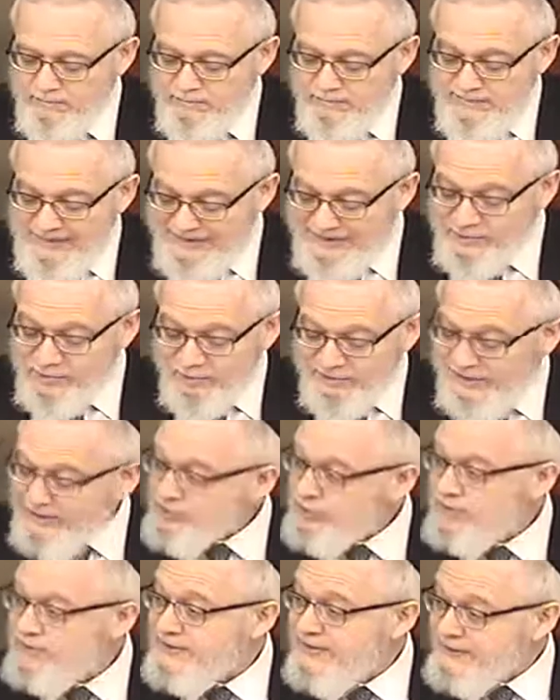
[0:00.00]
That's where
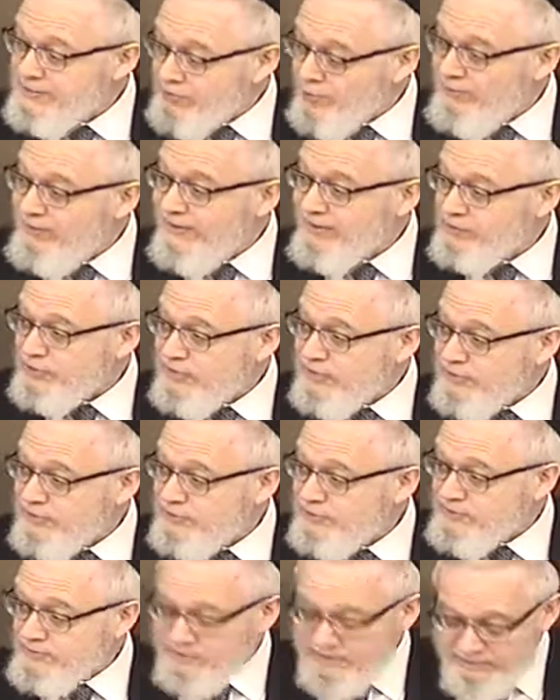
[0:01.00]
Rashi, that's where Rashi
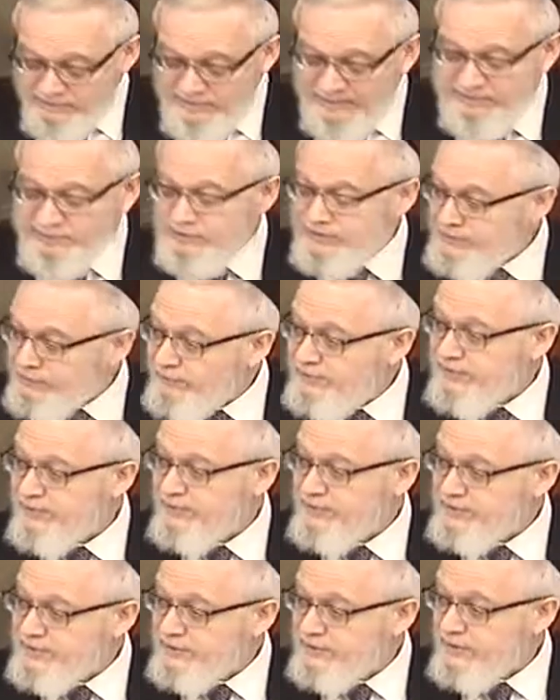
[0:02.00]
learns. Rashi's learning
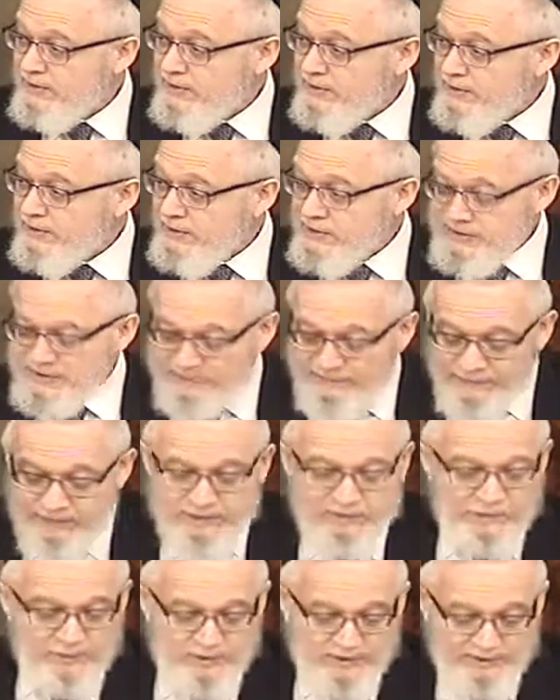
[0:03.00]
this. So
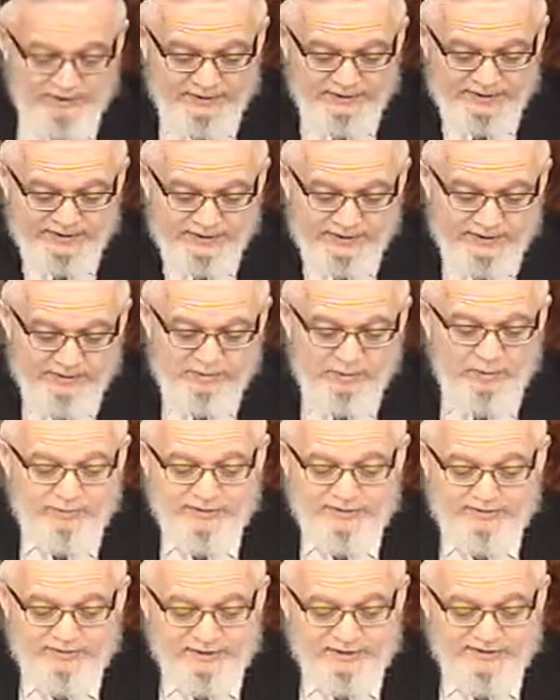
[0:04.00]
we're going to ask in a
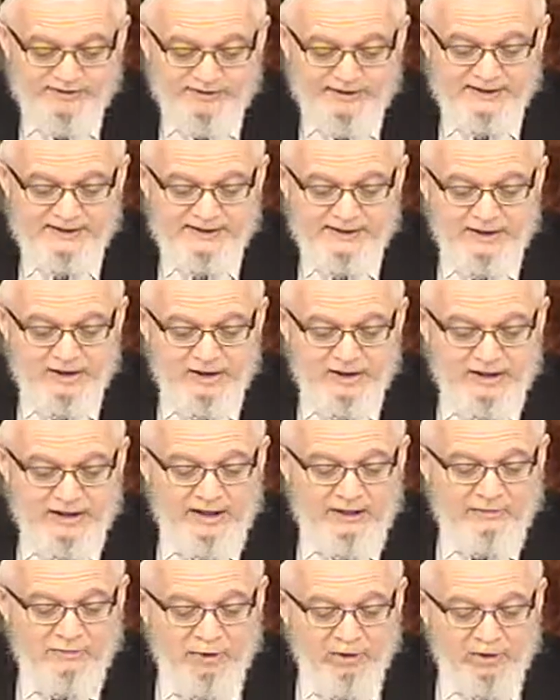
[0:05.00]
moment, but it says, If